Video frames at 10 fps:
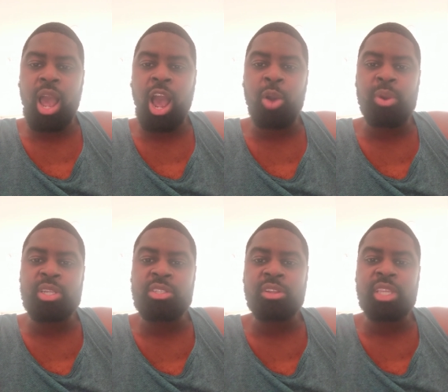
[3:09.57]
I
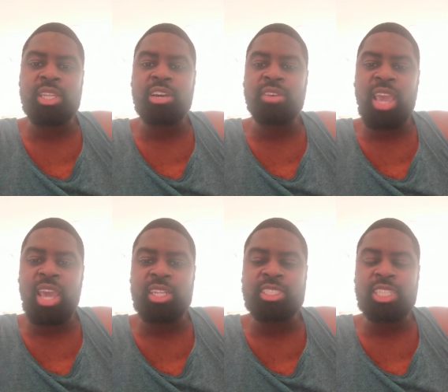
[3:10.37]
always thought they never
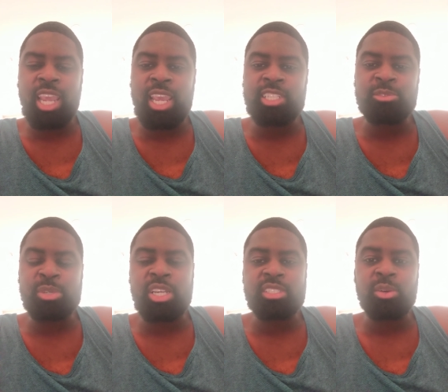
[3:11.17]
had a chance
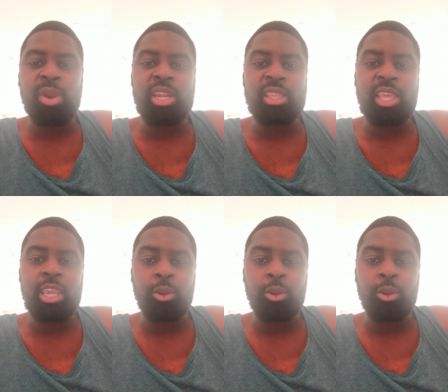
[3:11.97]
because of the way that they